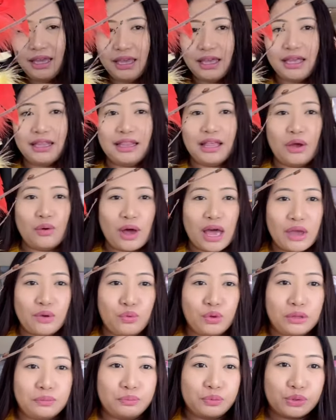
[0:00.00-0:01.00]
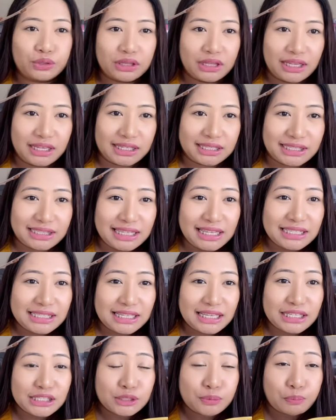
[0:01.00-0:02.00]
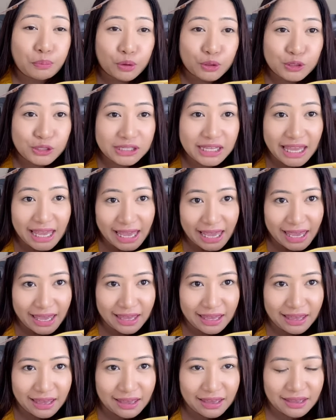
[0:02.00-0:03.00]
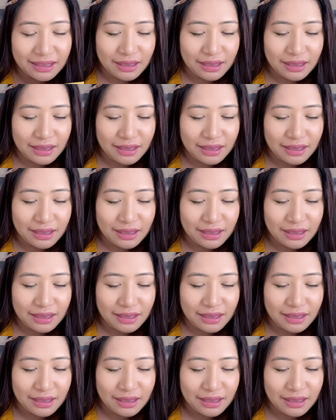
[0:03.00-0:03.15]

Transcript: And now I will put this. This is påskeegg.